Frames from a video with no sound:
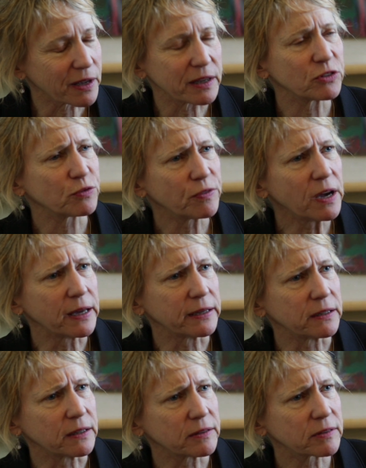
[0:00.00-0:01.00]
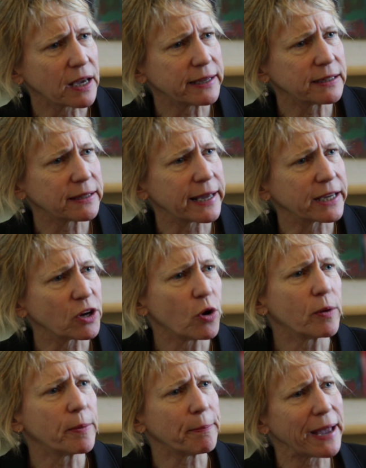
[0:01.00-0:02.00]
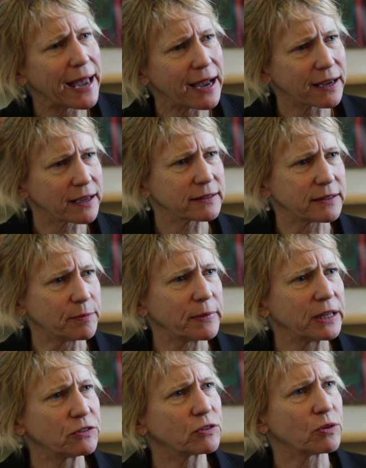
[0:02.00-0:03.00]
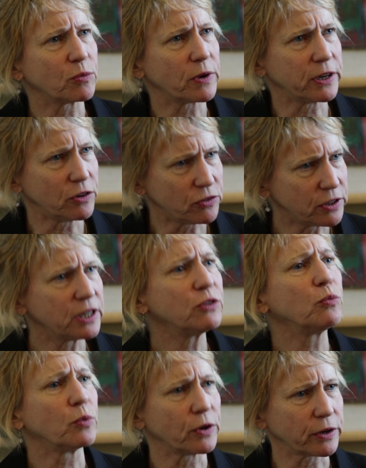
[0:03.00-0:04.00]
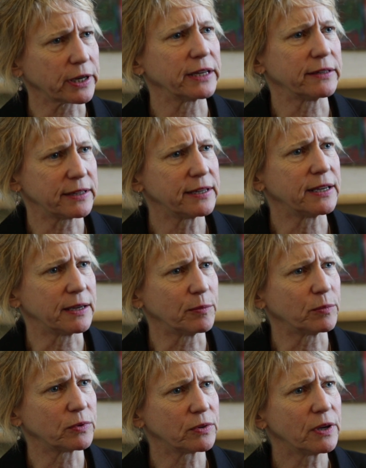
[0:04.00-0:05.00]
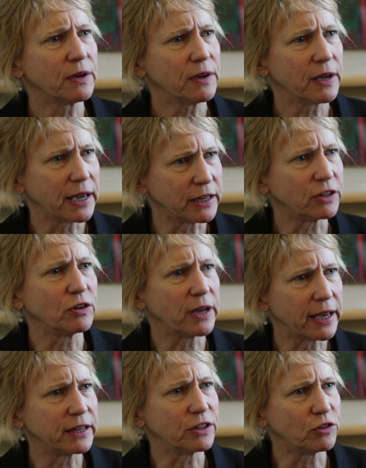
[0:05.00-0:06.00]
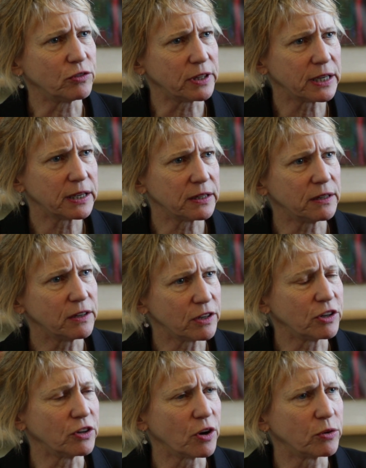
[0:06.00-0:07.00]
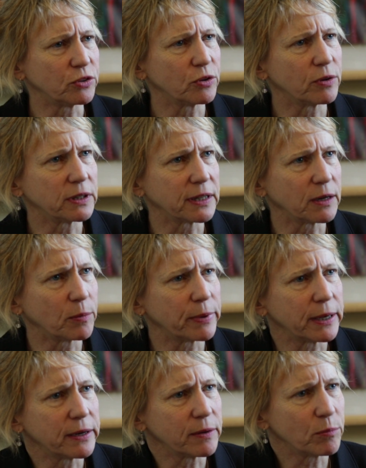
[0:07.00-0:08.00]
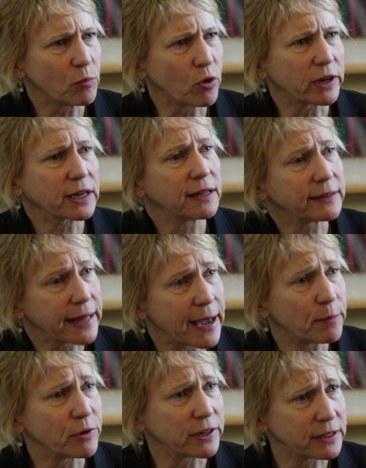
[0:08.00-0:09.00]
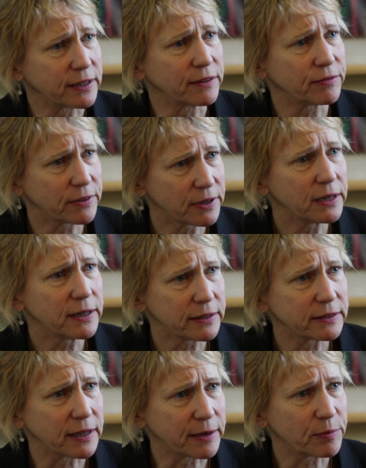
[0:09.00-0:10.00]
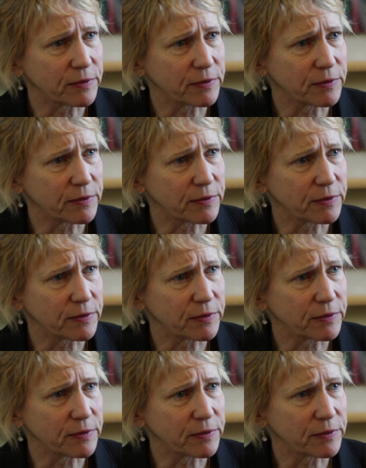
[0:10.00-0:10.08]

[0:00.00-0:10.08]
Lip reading: it's fun. It's kind of like going back to med school where you did work in teams and you did, do a little bit more collaborative type